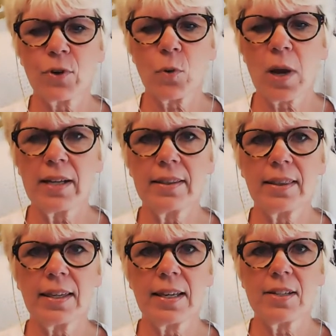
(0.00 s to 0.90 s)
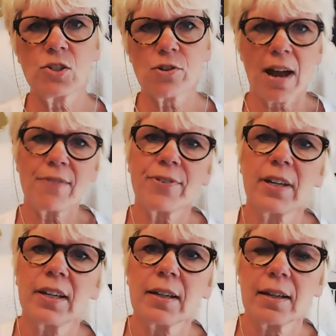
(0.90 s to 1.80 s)
quite the
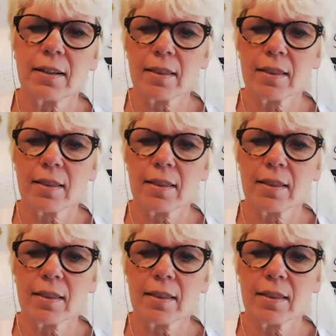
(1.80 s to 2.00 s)
traffic